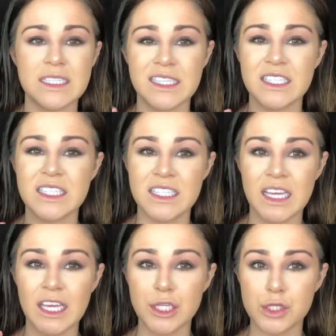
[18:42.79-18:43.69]
isn't
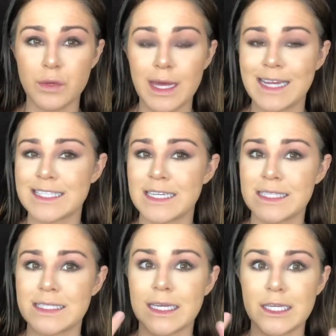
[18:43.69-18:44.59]
sticking to it and it's not
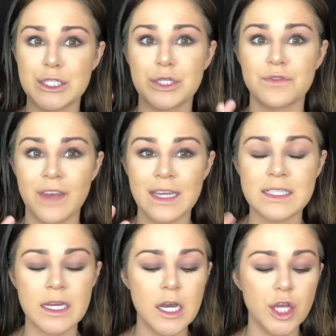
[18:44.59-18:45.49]
sticking to your
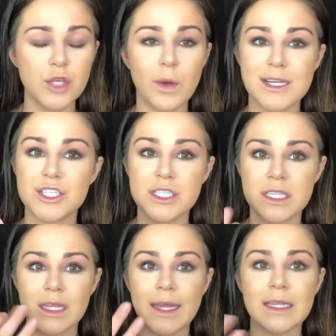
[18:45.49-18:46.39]
face. You want it to
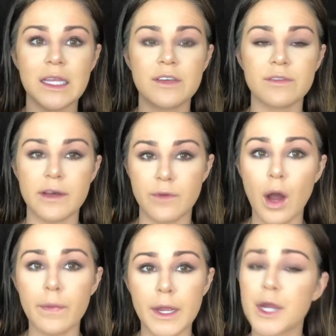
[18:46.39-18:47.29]
just lightly fluff
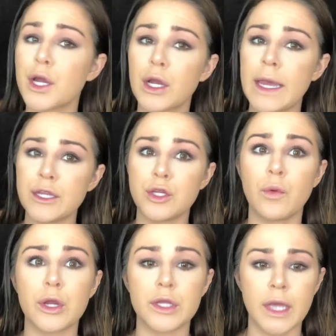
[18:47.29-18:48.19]
on there. Again, you don't
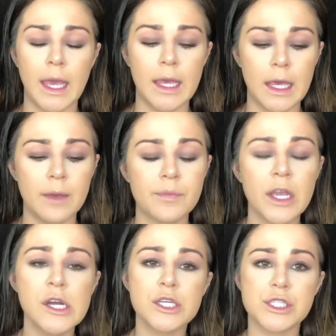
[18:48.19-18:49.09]
want to look cakey.
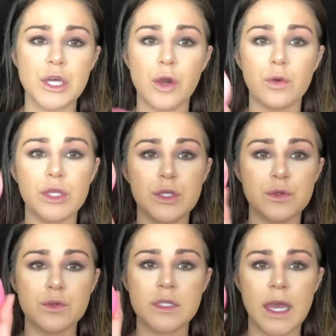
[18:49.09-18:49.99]
So
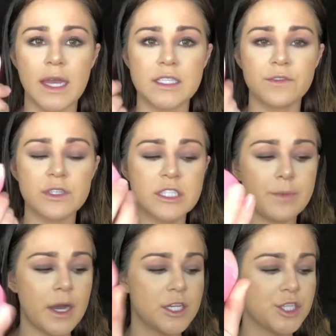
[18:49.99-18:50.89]
use a different
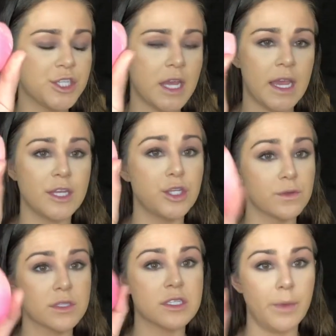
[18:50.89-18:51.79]
sponge and
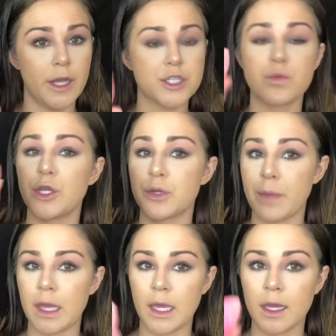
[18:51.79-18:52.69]
use a sponge when you're
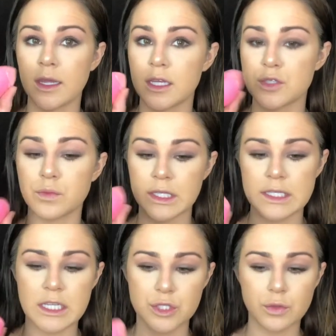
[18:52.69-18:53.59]
baking. I think it's really
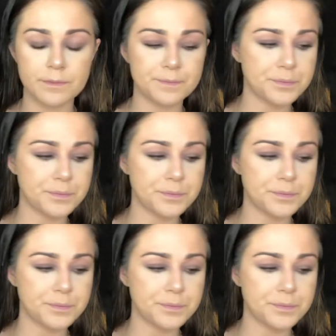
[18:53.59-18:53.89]
essential.